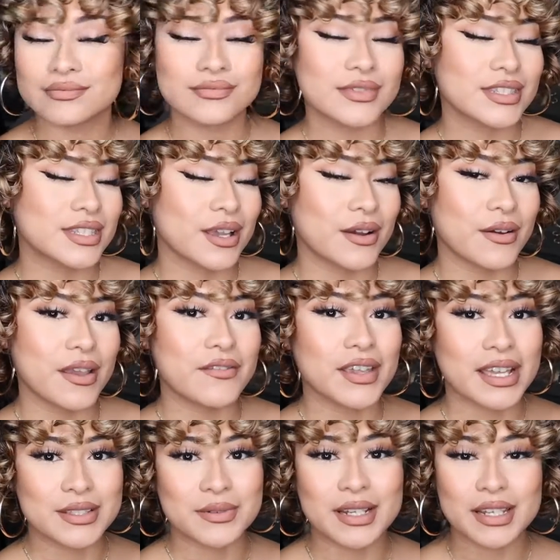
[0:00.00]
So if you
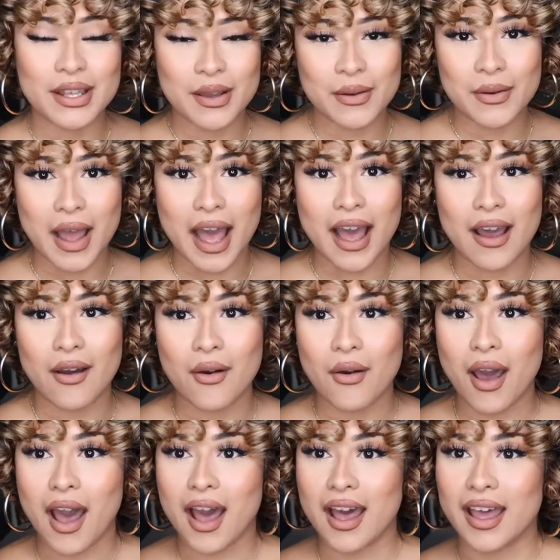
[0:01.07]
guys want to know how
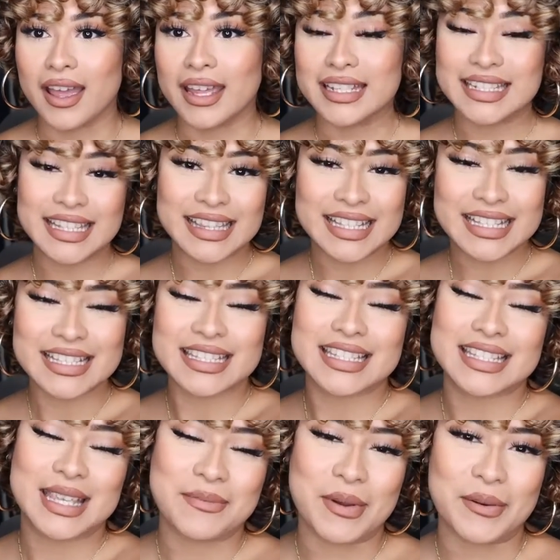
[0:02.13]
I did this, just
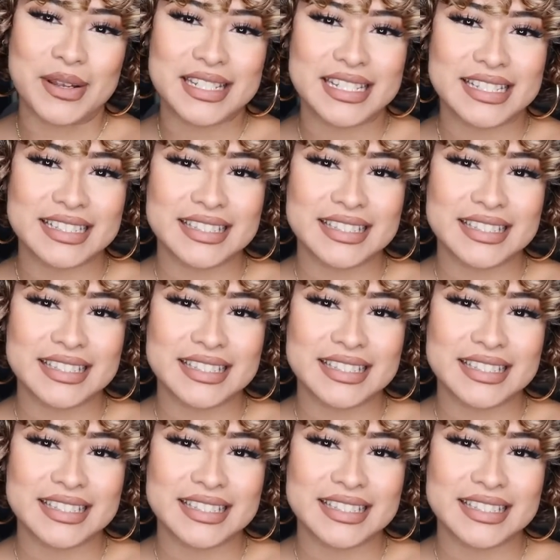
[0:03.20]
keep on watching.